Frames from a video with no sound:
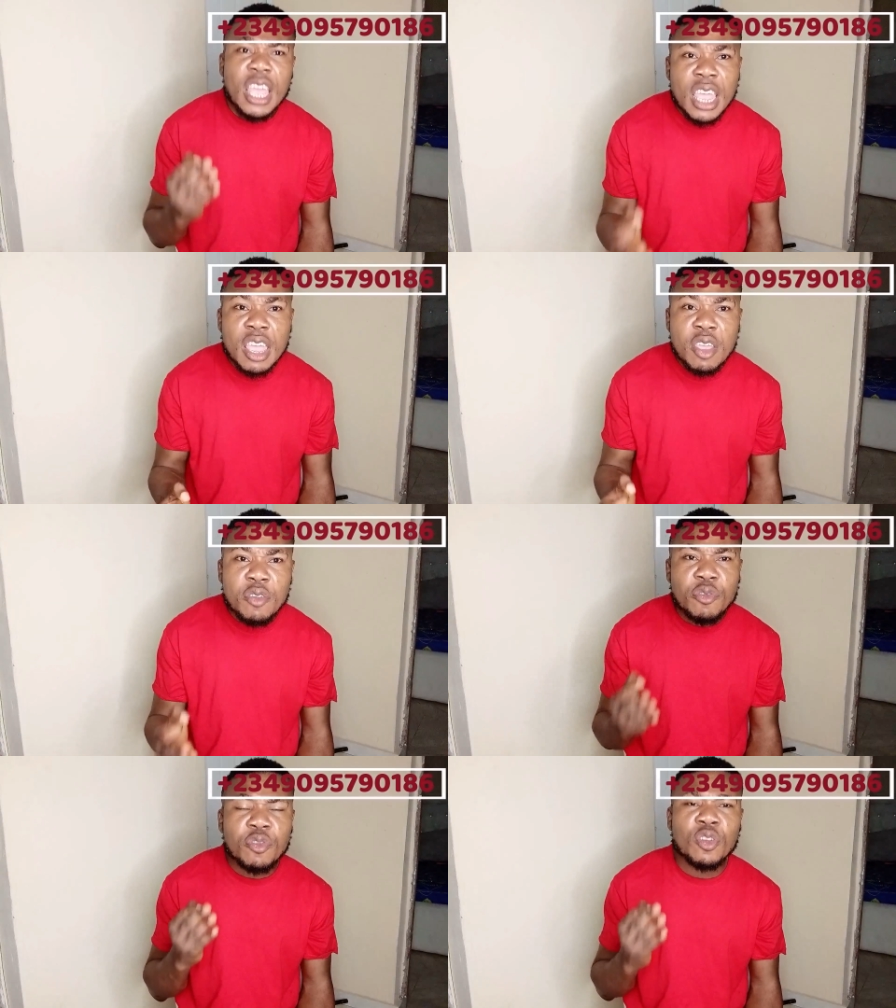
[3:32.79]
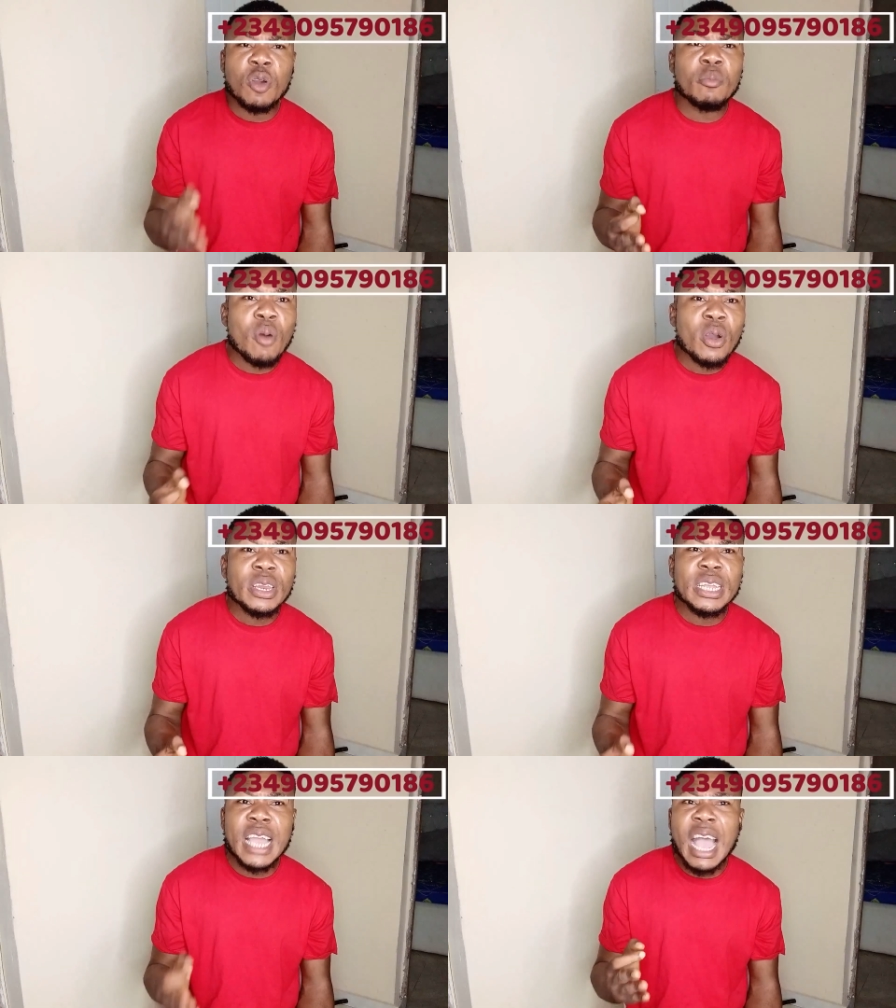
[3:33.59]
if your
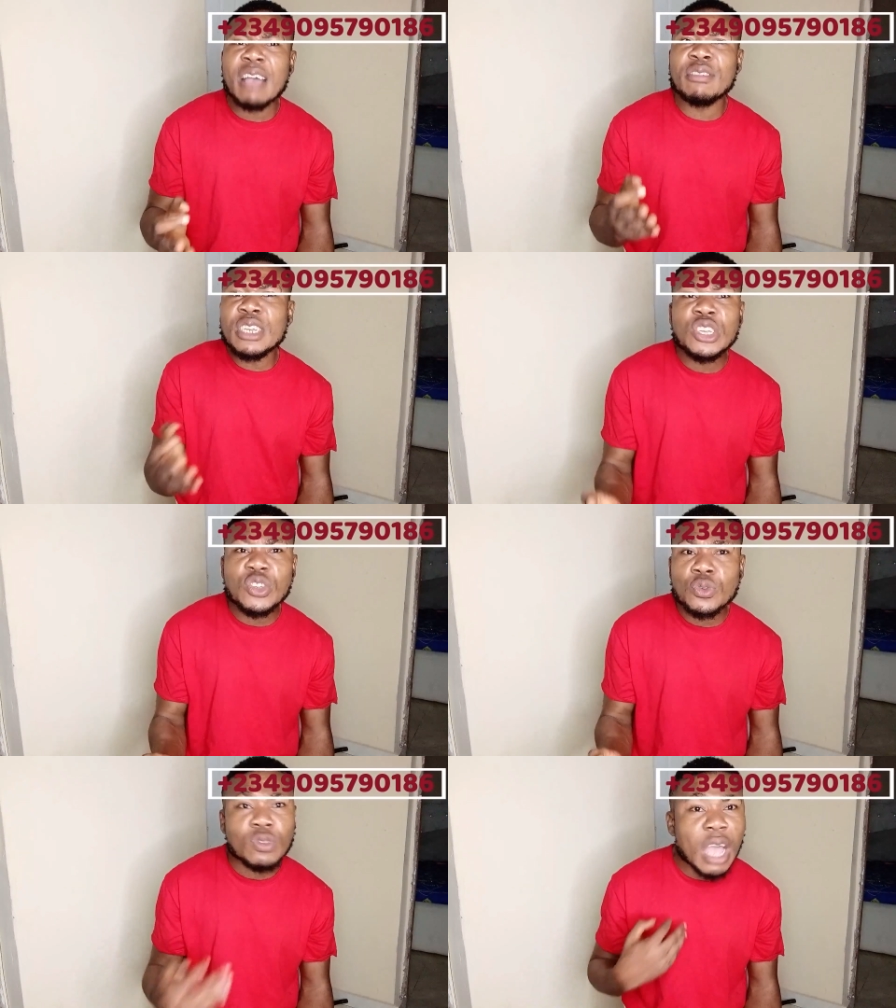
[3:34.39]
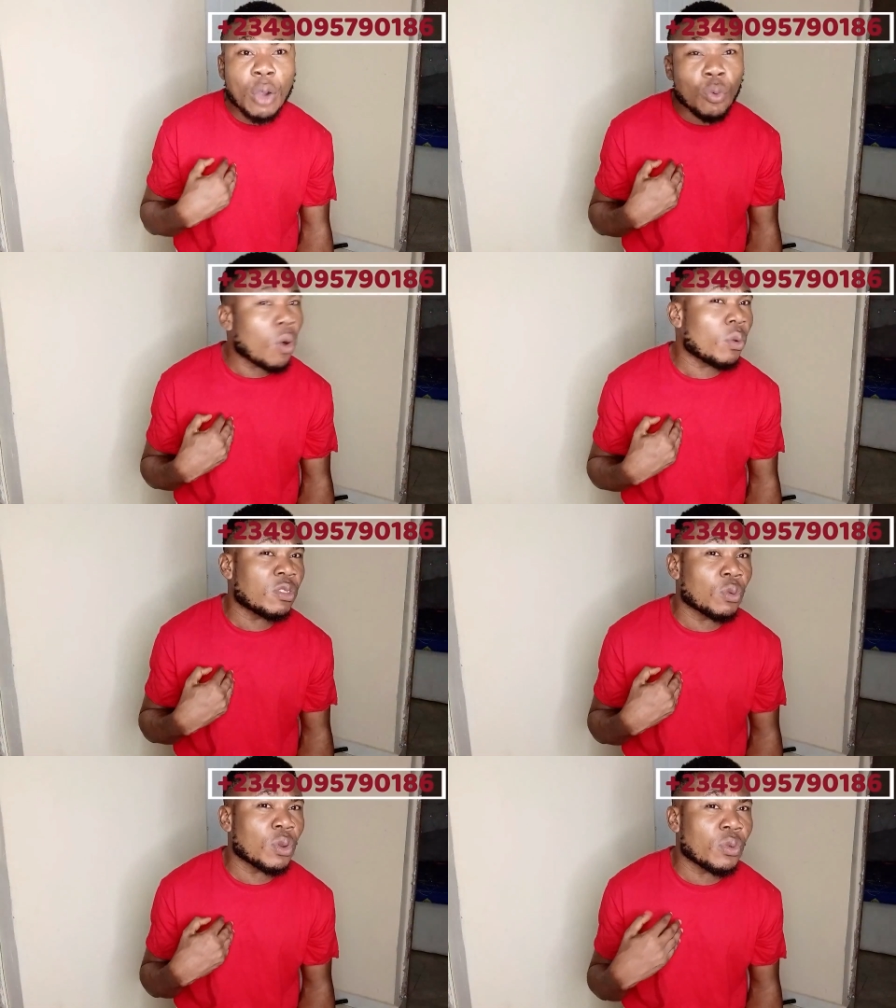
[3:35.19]
money have issues, I will
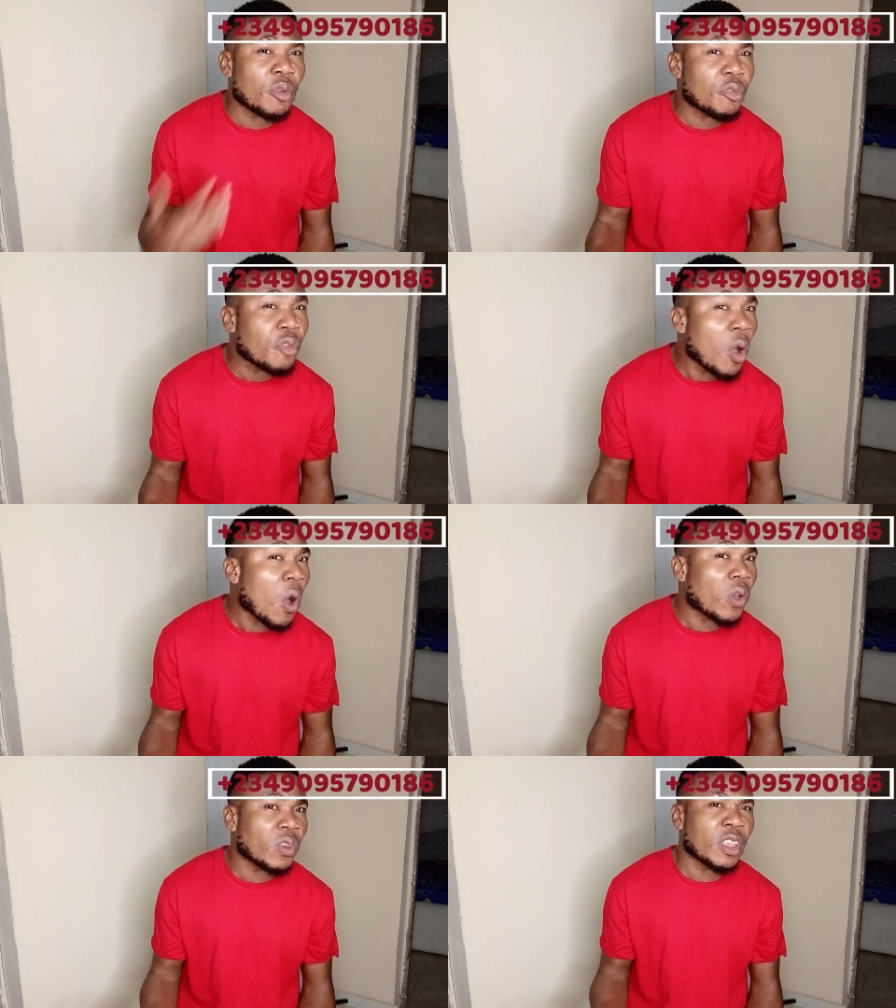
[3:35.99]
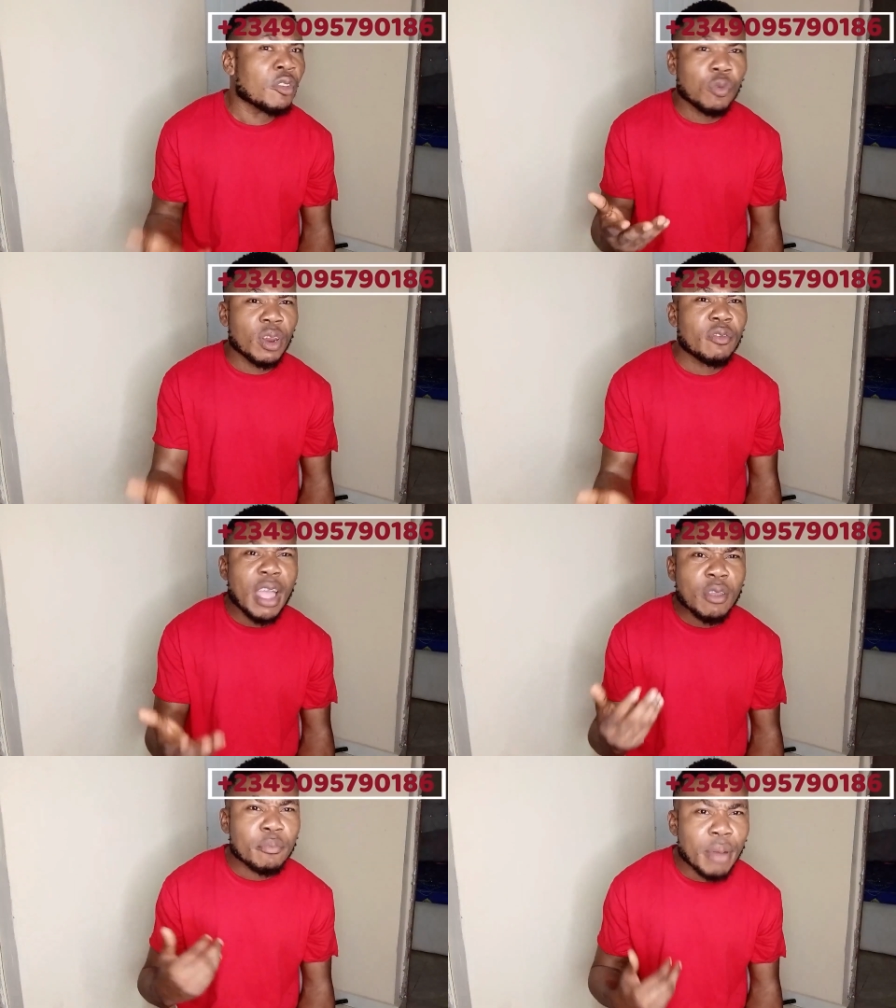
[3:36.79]
always want to refund. If
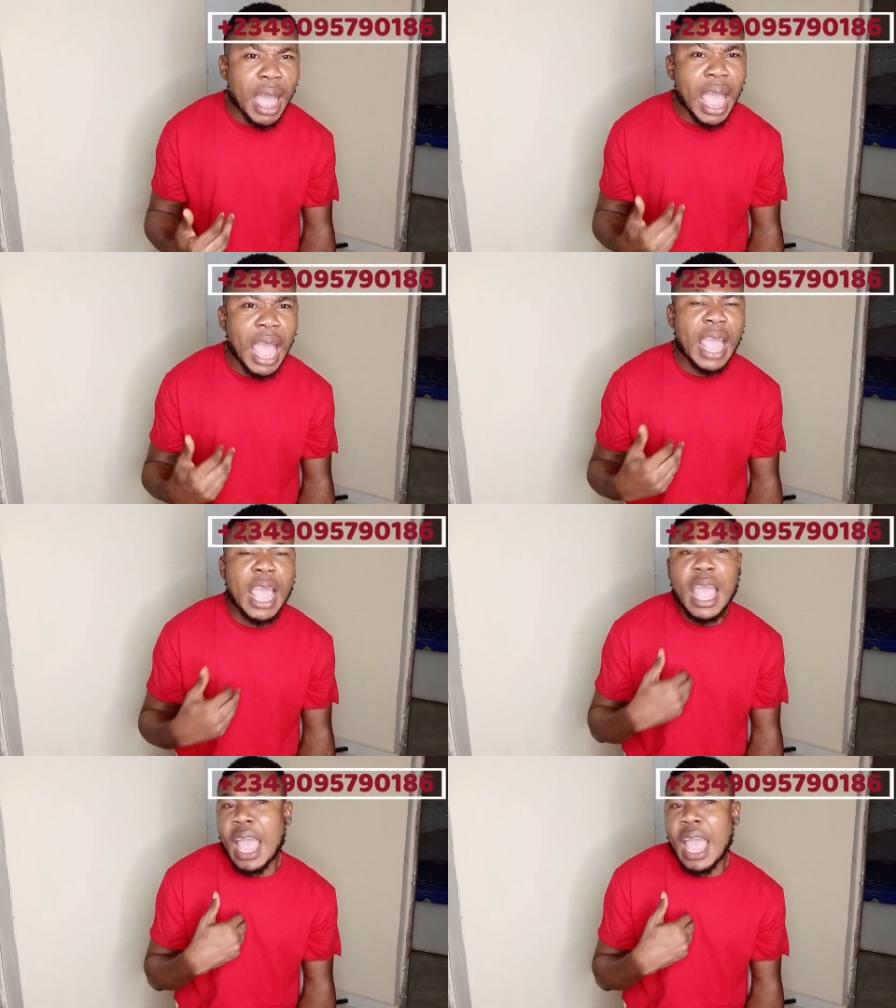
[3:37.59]
whatever you buy